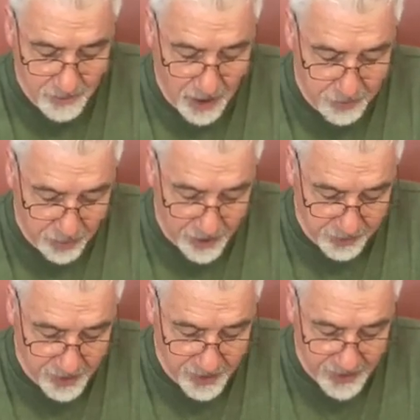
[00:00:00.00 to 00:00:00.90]
My
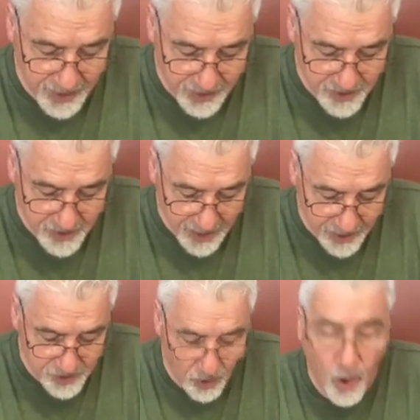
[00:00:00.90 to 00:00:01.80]
brethren, these
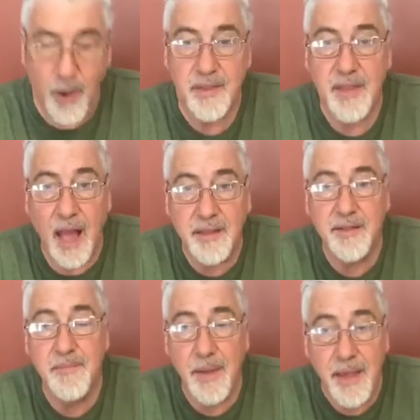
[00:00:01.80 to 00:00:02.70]
things ought not
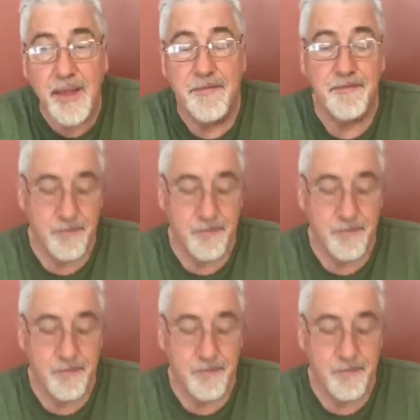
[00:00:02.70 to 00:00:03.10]
to be.